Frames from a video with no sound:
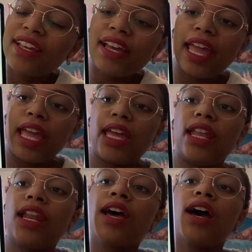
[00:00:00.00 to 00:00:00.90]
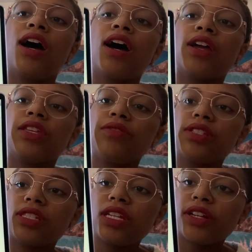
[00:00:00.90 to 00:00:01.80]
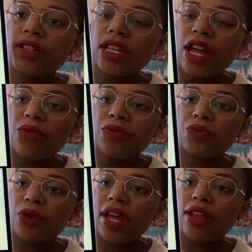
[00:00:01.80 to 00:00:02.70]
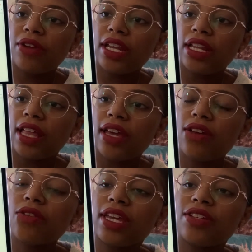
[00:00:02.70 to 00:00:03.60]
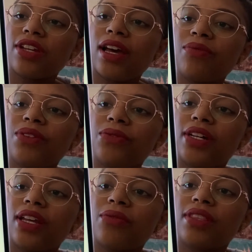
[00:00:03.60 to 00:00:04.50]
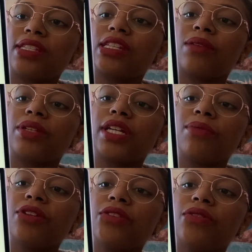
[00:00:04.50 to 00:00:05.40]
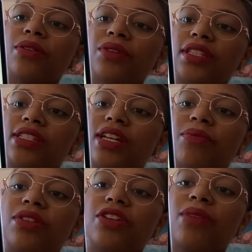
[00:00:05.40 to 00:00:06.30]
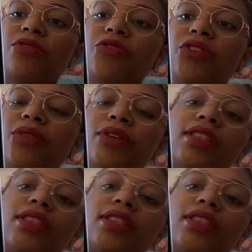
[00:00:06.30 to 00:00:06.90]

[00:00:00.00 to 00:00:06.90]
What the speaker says: and you can see here that I've written like, okay, chapter 1, I want this to happen, chapter 2, I want this to happen, chapter 3, I want